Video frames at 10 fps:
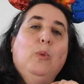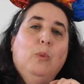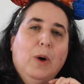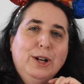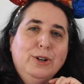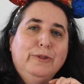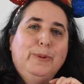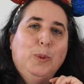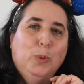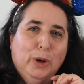
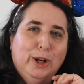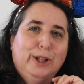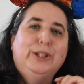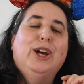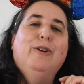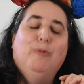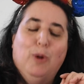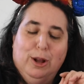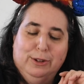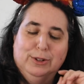Wonderful World of
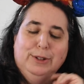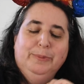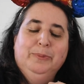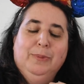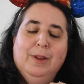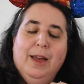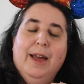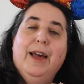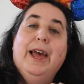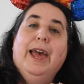Walter,
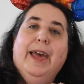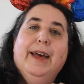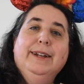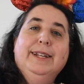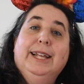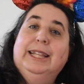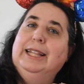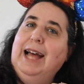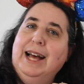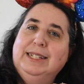and
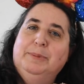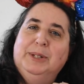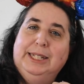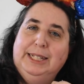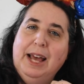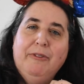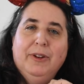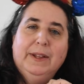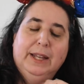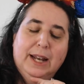last but
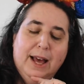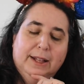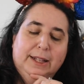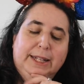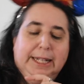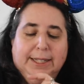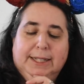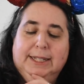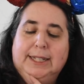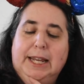definitely not
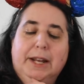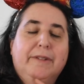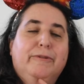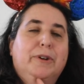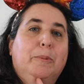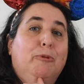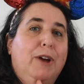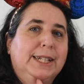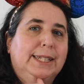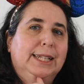least, Nina from
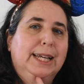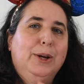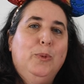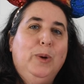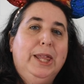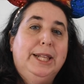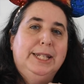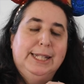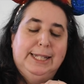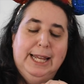Wrestling With
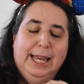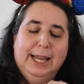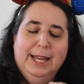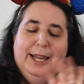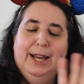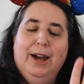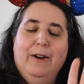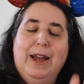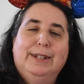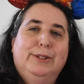Disney.
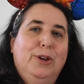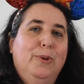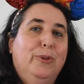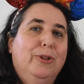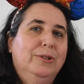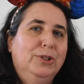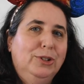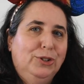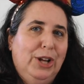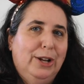All right, so those are
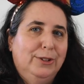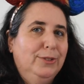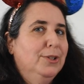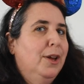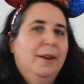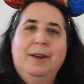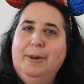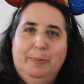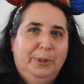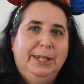your channels.
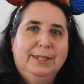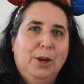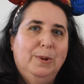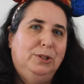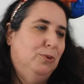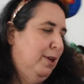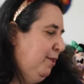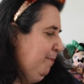Please go enjoy